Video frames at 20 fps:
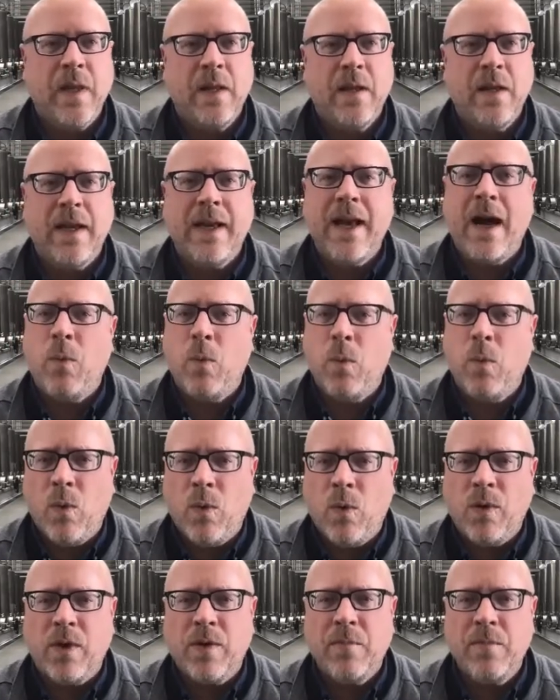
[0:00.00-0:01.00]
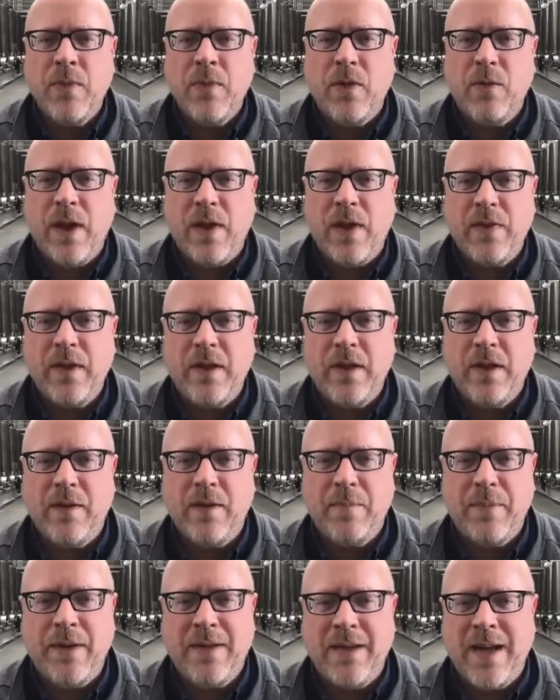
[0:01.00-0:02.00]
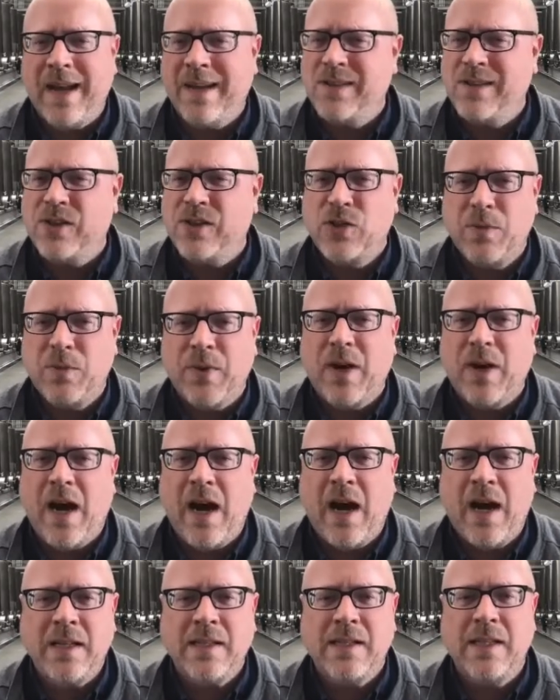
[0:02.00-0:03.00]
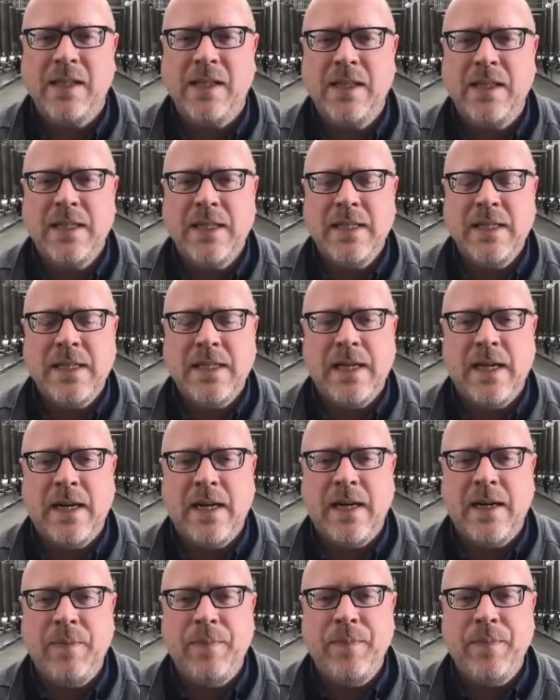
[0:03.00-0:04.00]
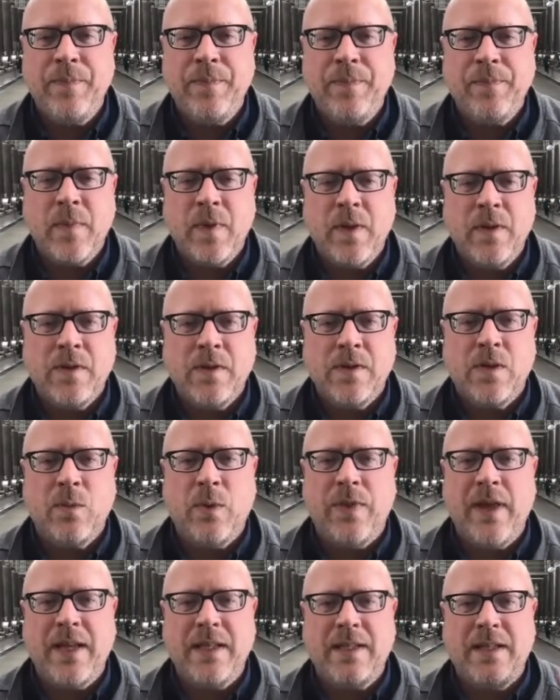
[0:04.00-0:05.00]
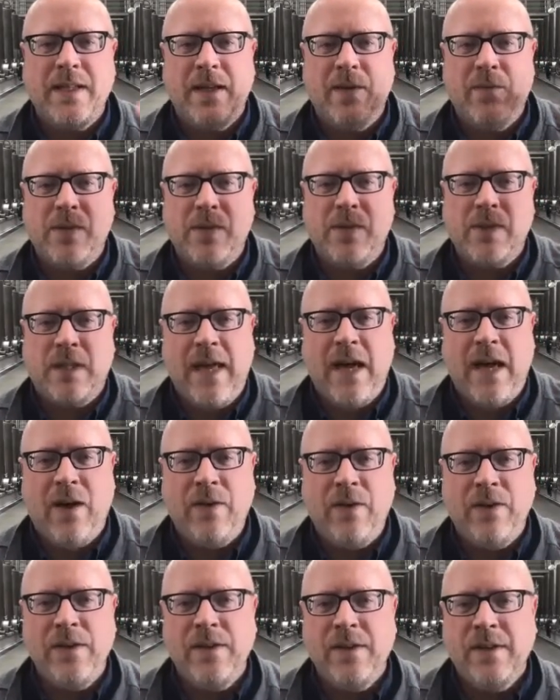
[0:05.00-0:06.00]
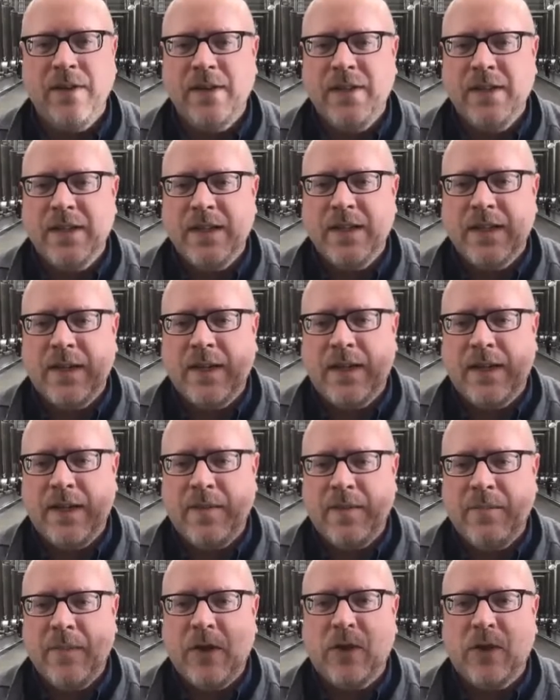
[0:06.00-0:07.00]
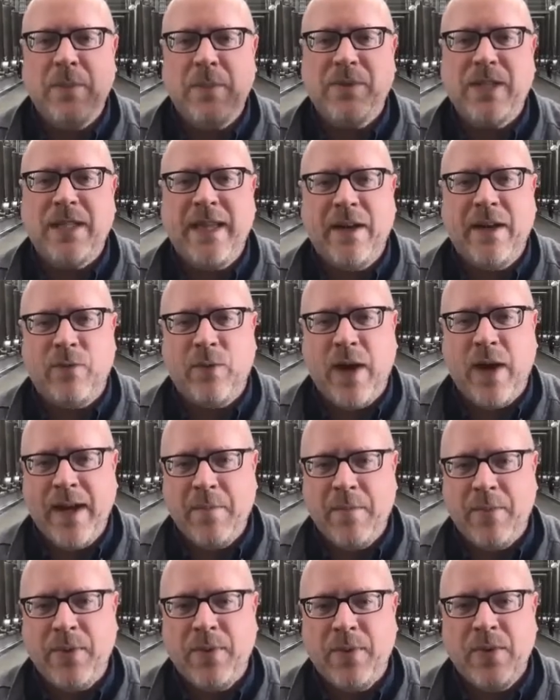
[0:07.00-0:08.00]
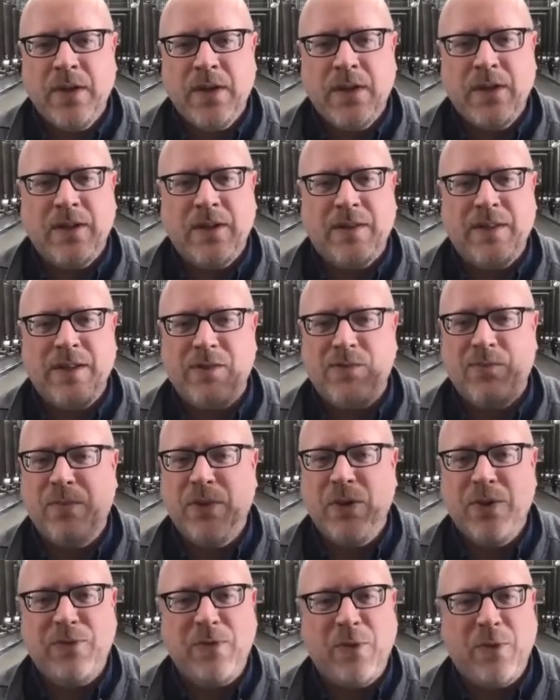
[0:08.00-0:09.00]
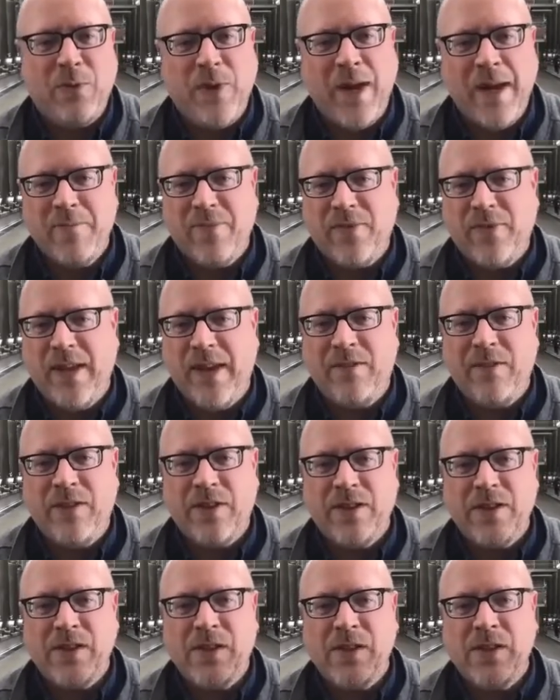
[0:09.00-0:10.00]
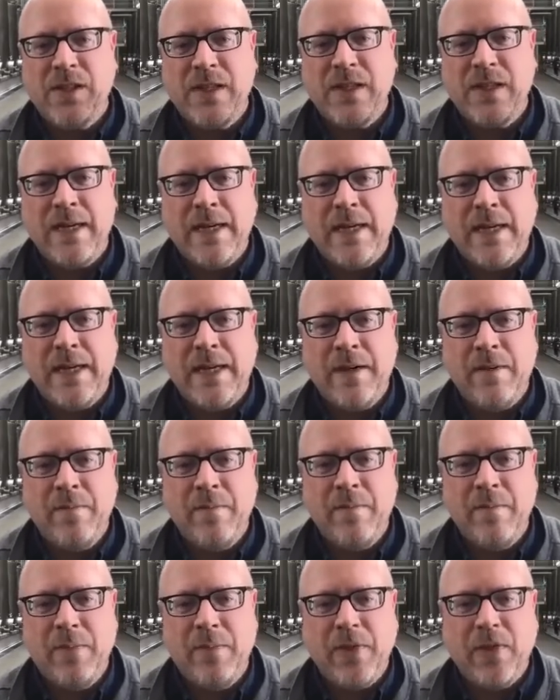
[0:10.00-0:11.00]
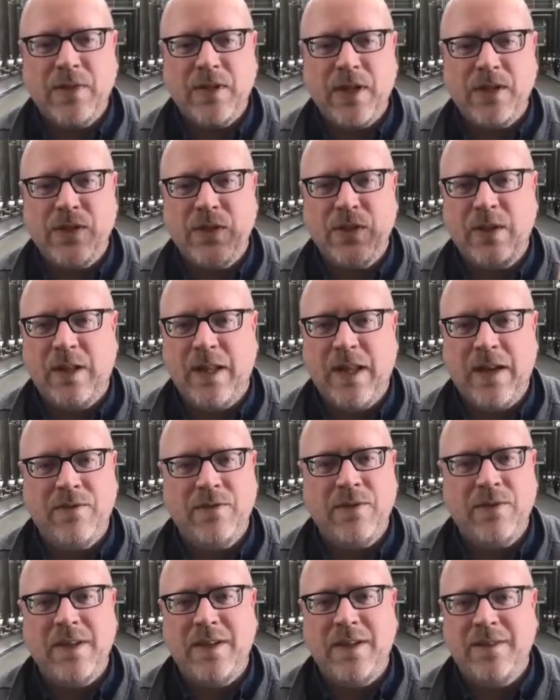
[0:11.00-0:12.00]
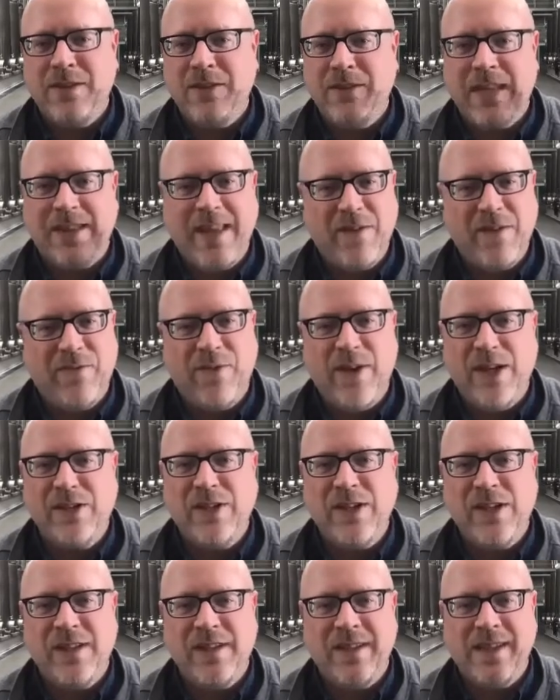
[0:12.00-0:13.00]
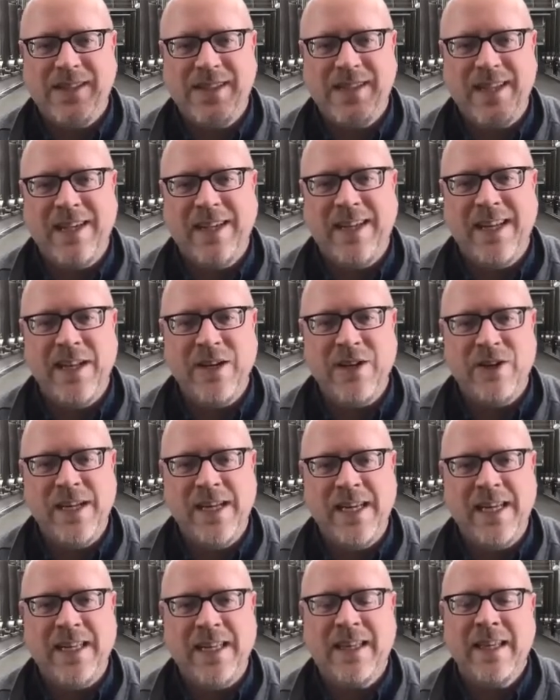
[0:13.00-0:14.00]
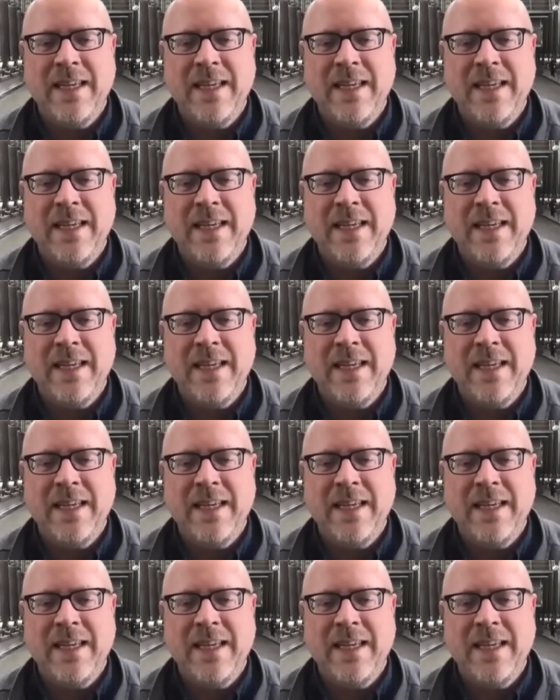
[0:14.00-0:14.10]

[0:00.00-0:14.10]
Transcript: it got warm throughout the year, but not super hot. So what that did was allowed the grapes to get ripe. You get these beautiful ripe flavors, but there's also you've got that fresh acidity underneath.